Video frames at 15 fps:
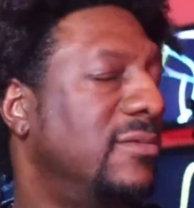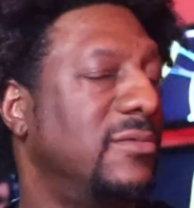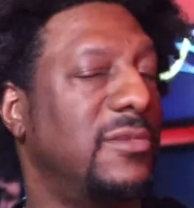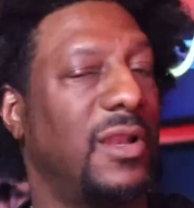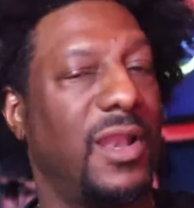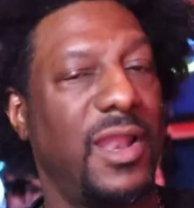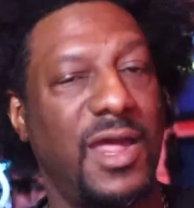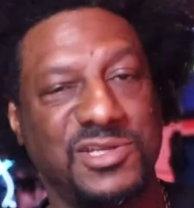the
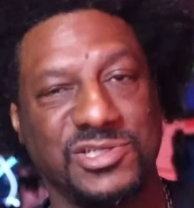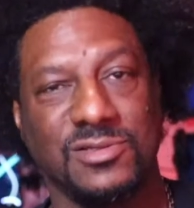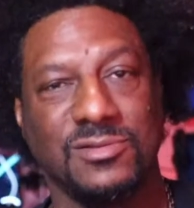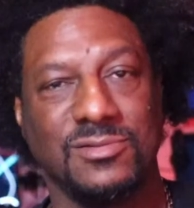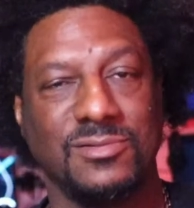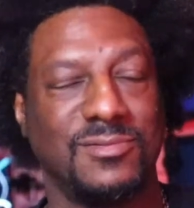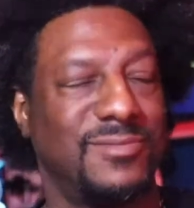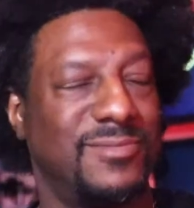legend,
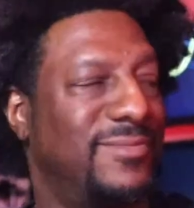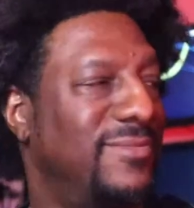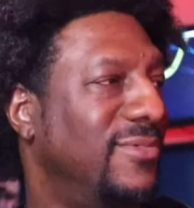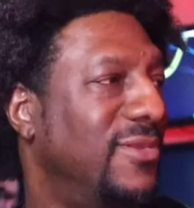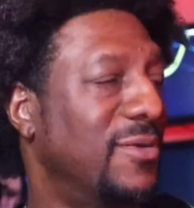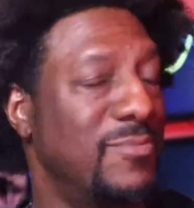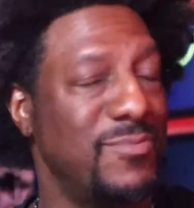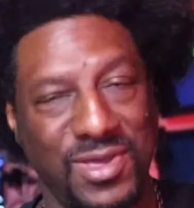
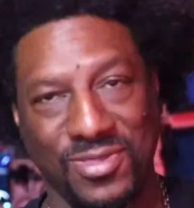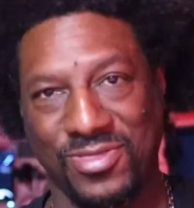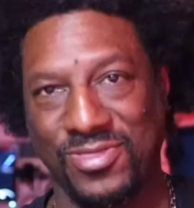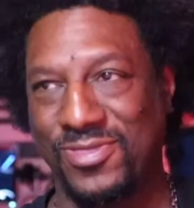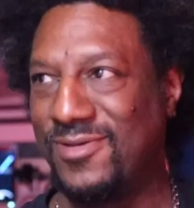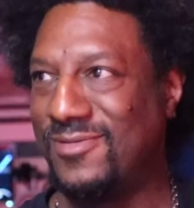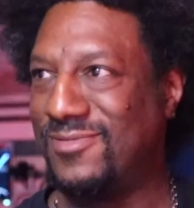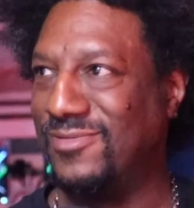the
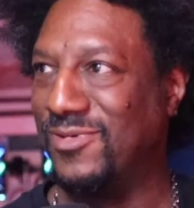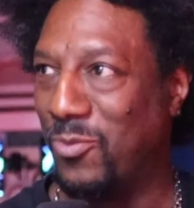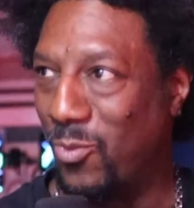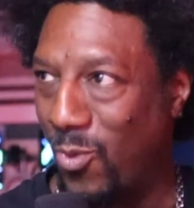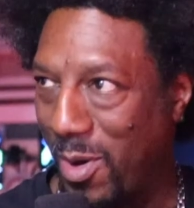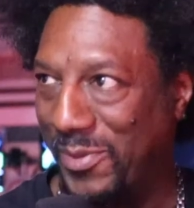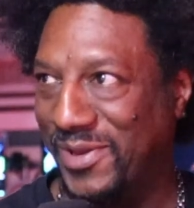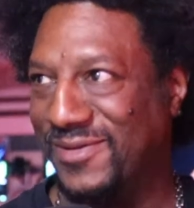myth, the
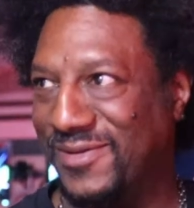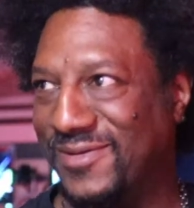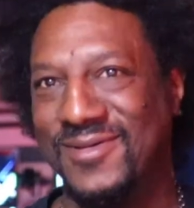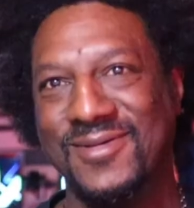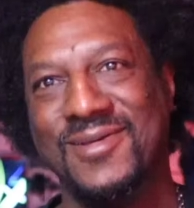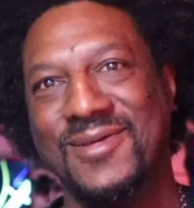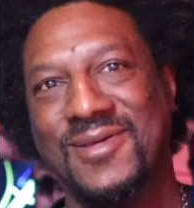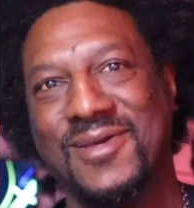woman,
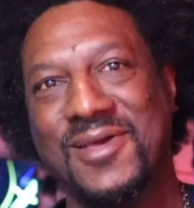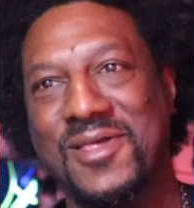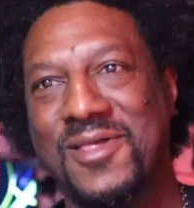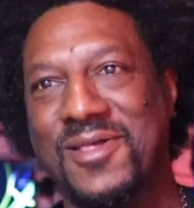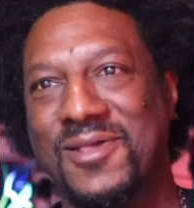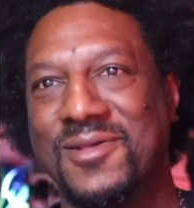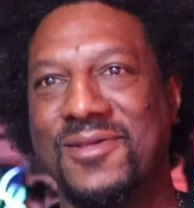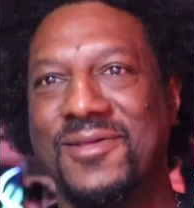
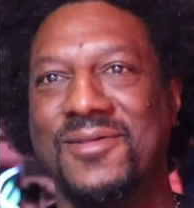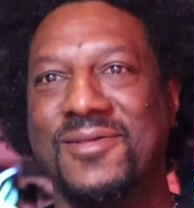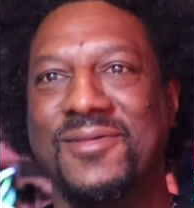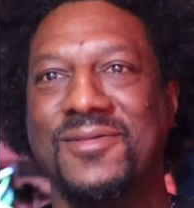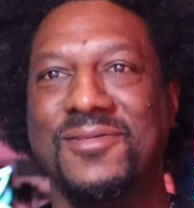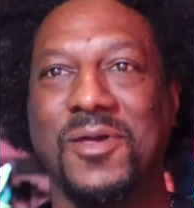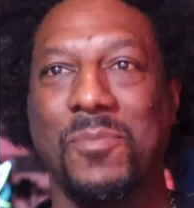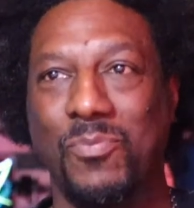
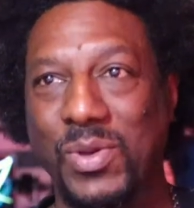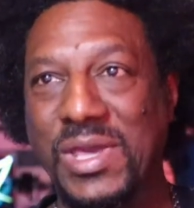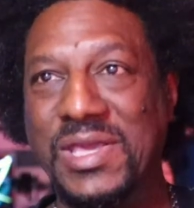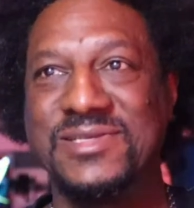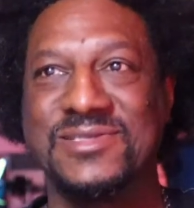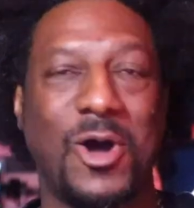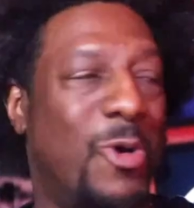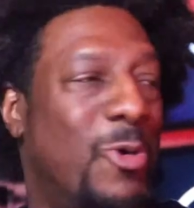the
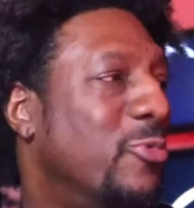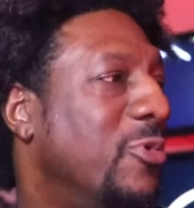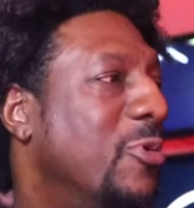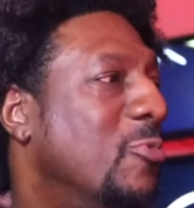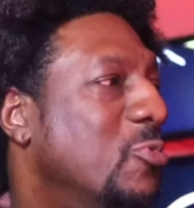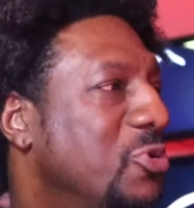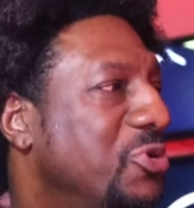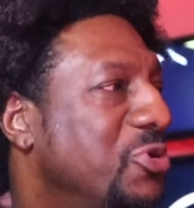beast on the
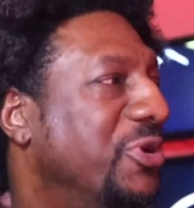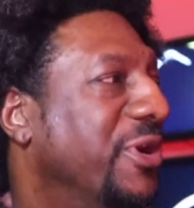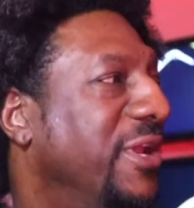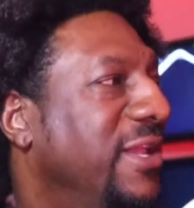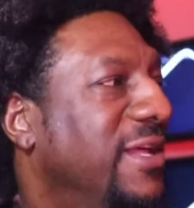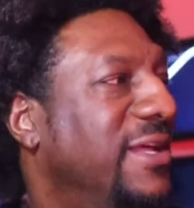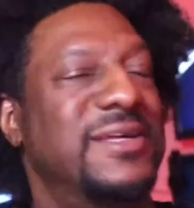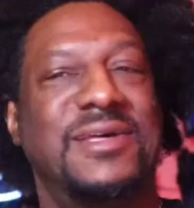wood,